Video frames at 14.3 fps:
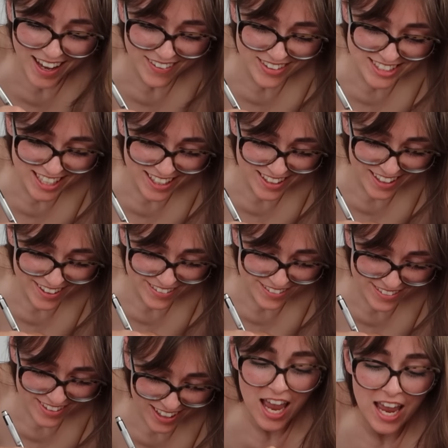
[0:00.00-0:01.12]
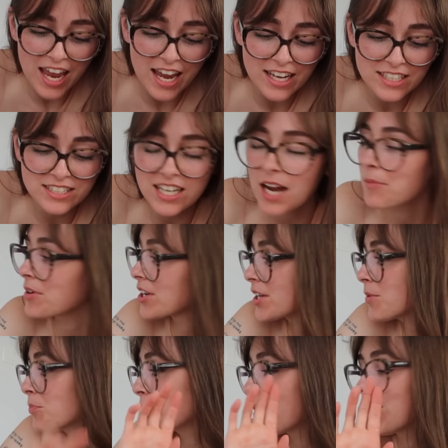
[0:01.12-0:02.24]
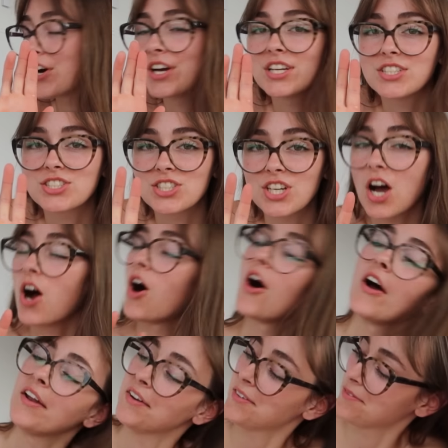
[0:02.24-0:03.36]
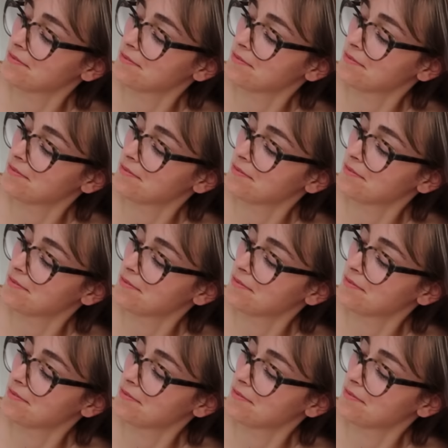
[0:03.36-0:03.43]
which I love. And I'm gonna put on